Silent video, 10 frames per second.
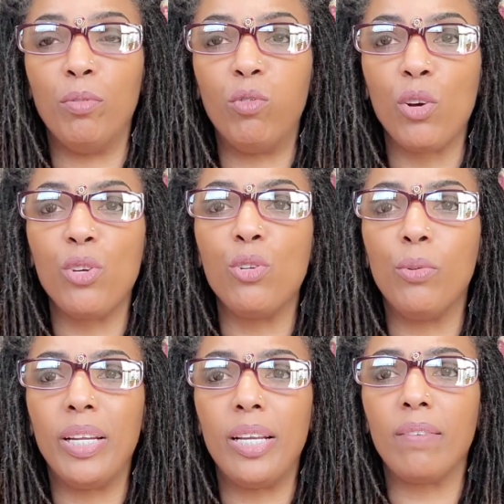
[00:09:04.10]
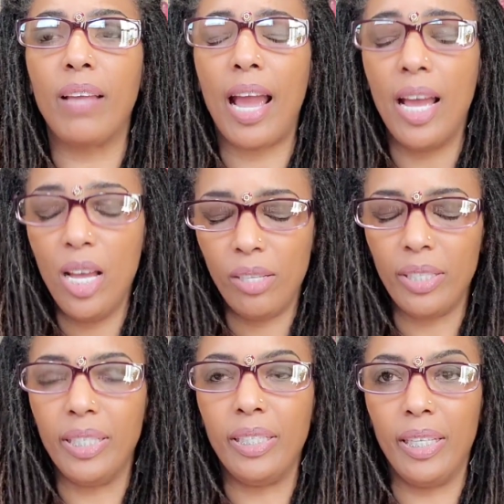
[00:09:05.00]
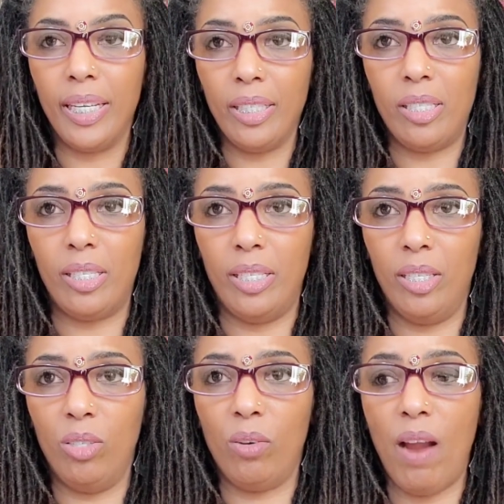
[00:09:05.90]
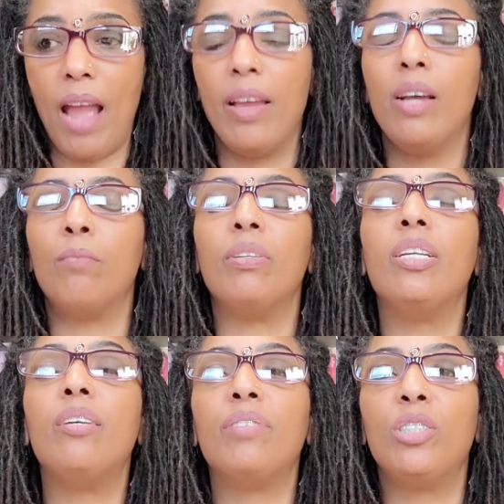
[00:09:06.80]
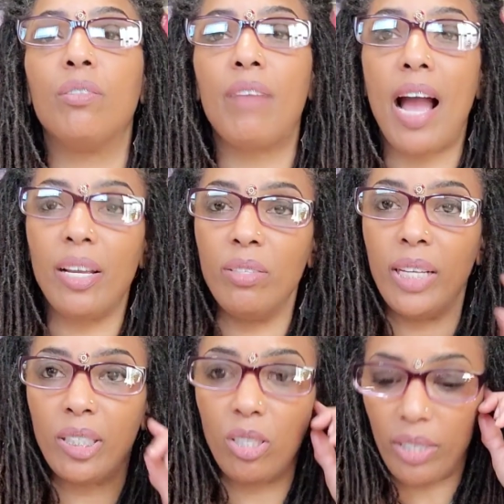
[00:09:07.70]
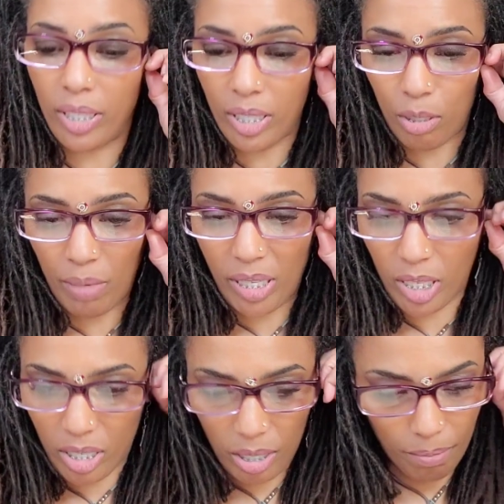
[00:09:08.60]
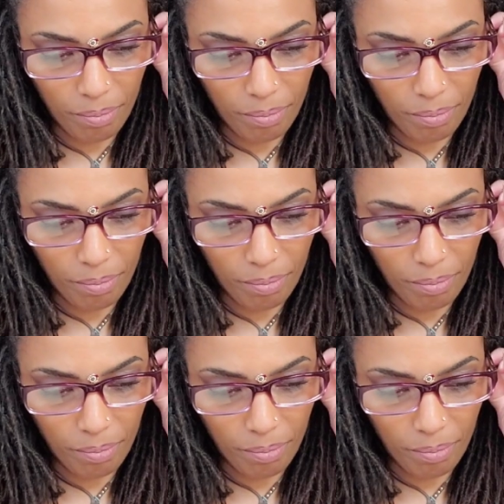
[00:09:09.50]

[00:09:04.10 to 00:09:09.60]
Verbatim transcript: before you do any of that, you need to get still, all right? Believe in your value. Let's look at this message.